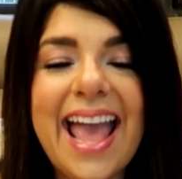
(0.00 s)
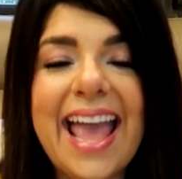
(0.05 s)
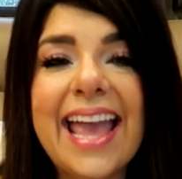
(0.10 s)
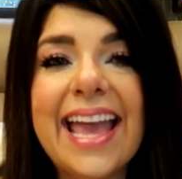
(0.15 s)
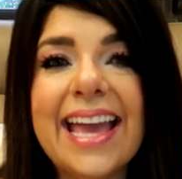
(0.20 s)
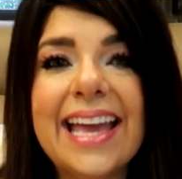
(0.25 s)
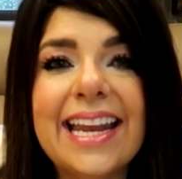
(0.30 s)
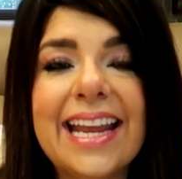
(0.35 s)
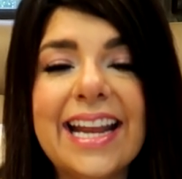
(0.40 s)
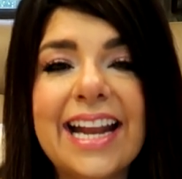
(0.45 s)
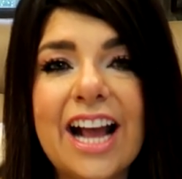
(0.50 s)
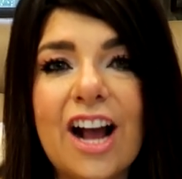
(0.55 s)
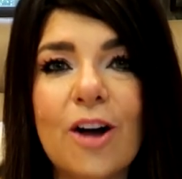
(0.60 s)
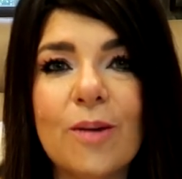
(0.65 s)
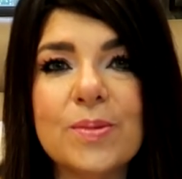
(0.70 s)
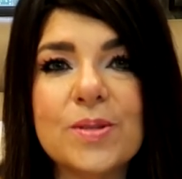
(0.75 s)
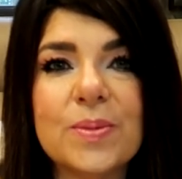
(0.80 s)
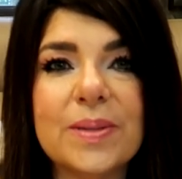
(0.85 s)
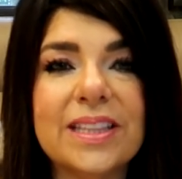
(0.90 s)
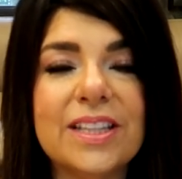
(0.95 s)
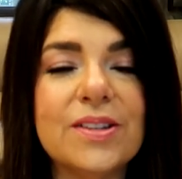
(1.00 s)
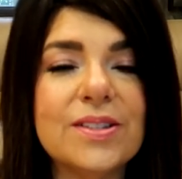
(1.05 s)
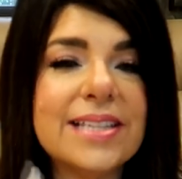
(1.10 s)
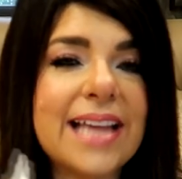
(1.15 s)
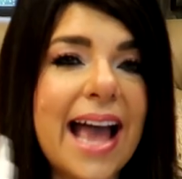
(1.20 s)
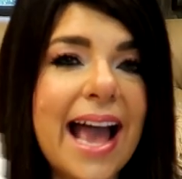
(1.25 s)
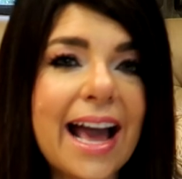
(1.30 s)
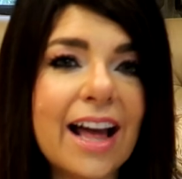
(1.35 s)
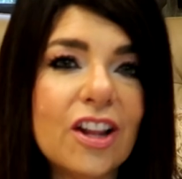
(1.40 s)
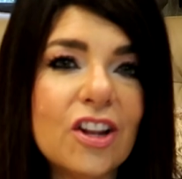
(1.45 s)
and it helps with those
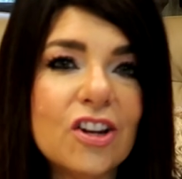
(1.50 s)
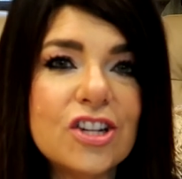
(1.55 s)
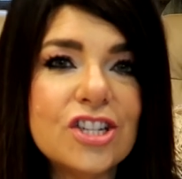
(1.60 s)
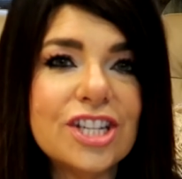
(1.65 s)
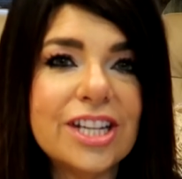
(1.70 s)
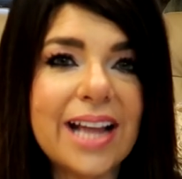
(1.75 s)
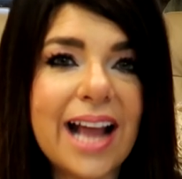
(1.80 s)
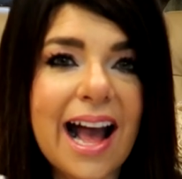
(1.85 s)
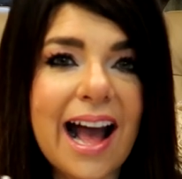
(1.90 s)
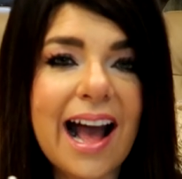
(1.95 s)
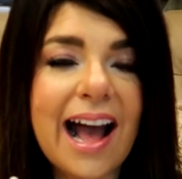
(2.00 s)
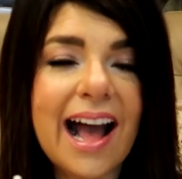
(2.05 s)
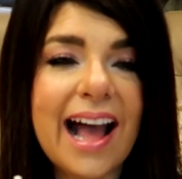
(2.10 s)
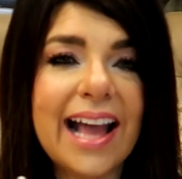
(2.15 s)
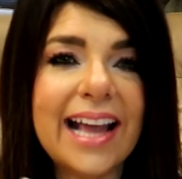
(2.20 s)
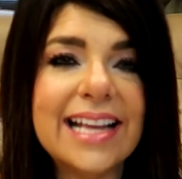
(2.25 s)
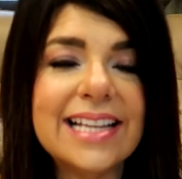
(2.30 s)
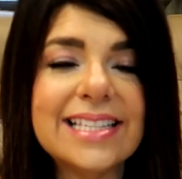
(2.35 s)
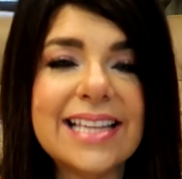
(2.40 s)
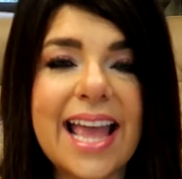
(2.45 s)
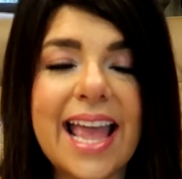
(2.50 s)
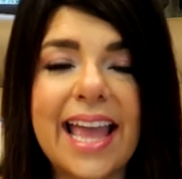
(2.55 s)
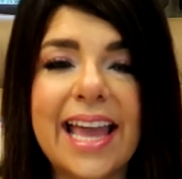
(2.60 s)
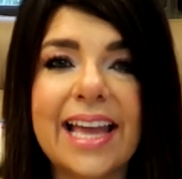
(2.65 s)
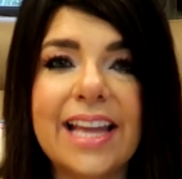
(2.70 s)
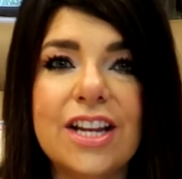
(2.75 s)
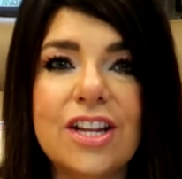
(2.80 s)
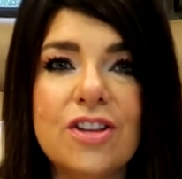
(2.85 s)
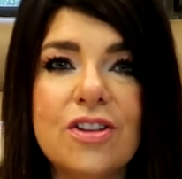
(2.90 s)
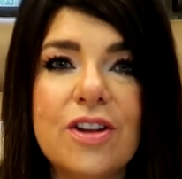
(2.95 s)
allergy eyes
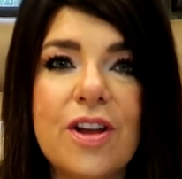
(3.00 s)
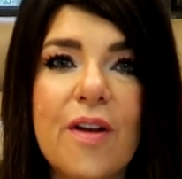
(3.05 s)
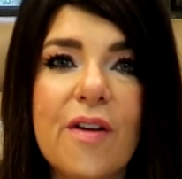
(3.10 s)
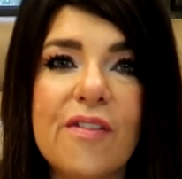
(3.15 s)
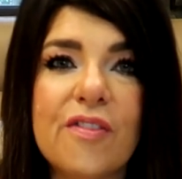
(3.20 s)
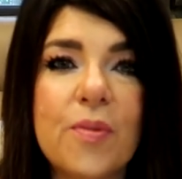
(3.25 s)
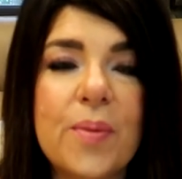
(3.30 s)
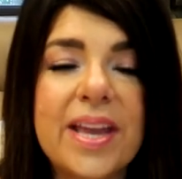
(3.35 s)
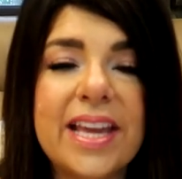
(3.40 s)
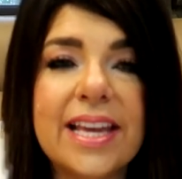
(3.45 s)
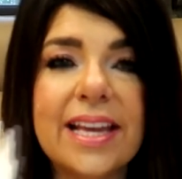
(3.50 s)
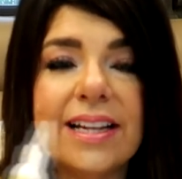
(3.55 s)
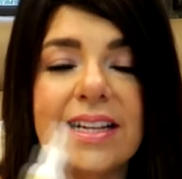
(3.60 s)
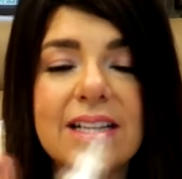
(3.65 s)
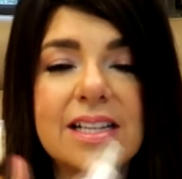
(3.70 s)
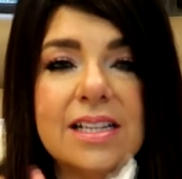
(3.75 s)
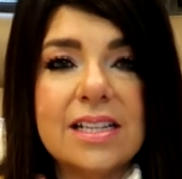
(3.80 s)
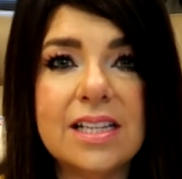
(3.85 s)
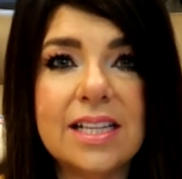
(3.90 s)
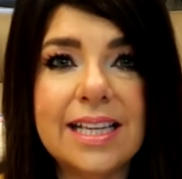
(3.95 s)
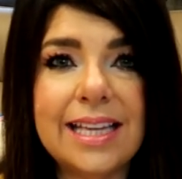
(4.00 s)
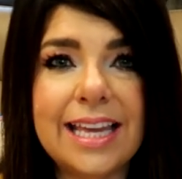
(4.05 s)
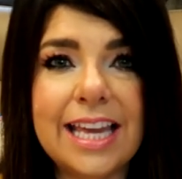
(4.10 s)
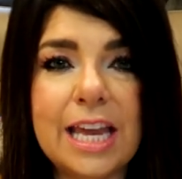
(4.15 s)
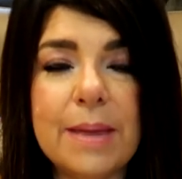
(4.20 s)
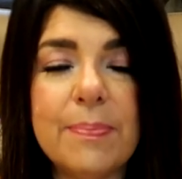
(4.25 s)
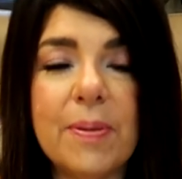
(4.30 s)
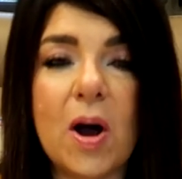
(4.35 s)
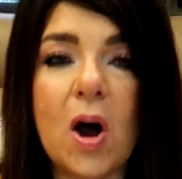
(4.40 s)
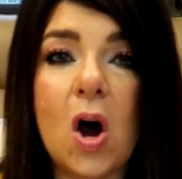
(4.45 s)
and you know if we can
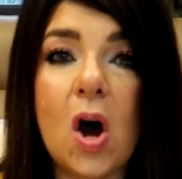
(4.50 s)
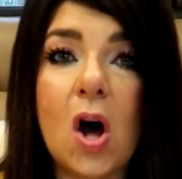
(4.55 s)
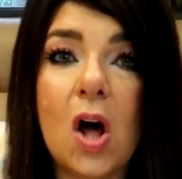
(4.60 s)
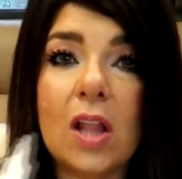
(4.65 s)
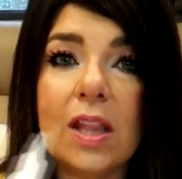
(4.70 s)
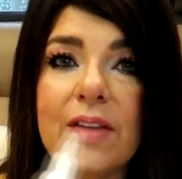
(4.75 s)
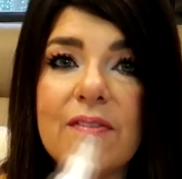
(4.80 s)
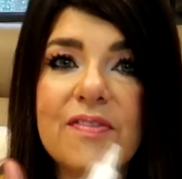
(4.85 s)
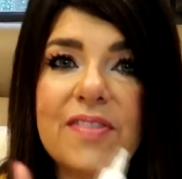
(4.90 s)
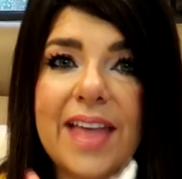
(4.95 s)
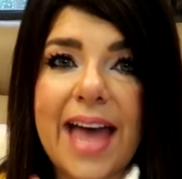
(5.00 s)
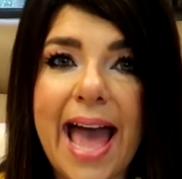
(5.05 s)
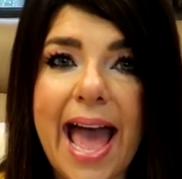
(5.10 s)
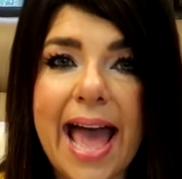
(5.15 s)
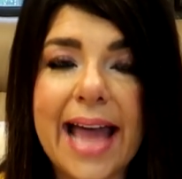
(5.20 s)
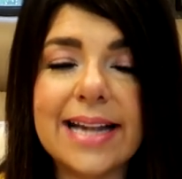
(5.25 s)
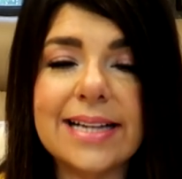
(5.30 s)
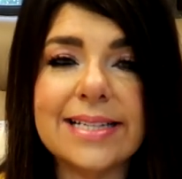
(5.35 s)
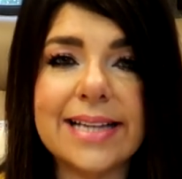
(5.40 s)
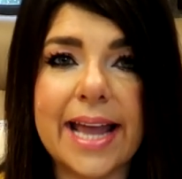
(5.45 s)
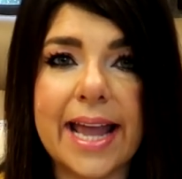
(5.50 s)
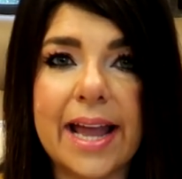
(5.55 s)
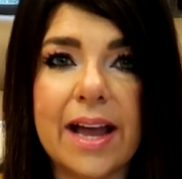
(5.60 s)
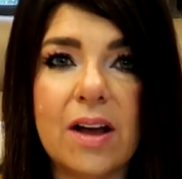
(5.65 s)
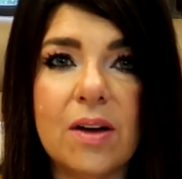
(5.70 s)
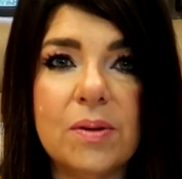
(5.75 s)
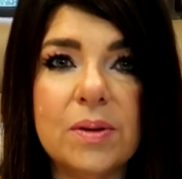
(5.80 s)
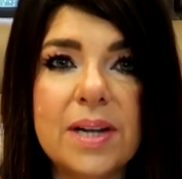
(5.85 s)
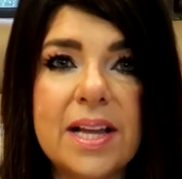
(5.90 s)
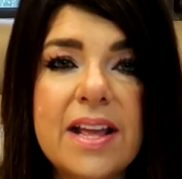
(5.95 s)
keep all of that
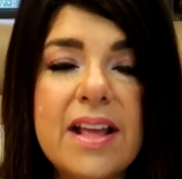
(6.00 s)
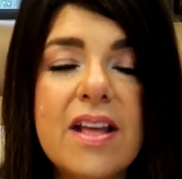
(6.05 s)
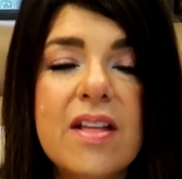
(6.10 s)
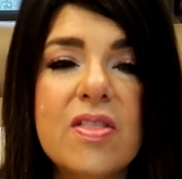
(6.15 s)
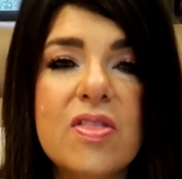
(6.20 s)
down